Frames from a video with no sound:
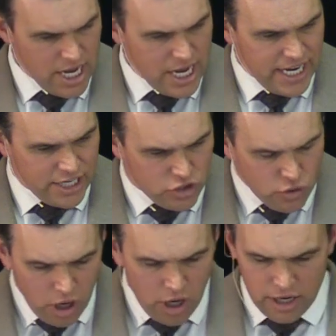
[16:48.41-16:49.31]
he's
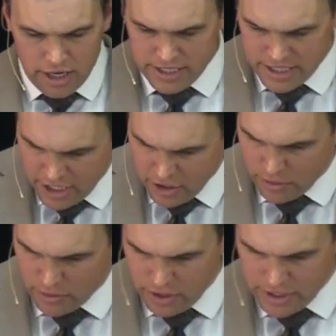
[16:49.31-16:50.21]
drawing on Ezekiel
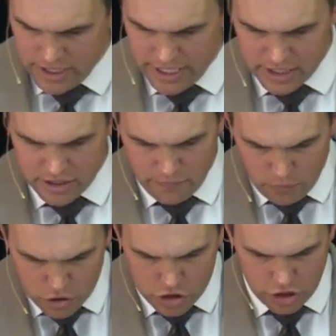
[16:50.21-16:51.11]
36
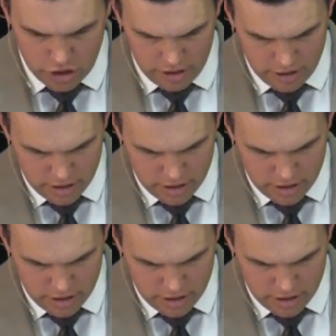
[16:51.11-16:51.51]
for sure,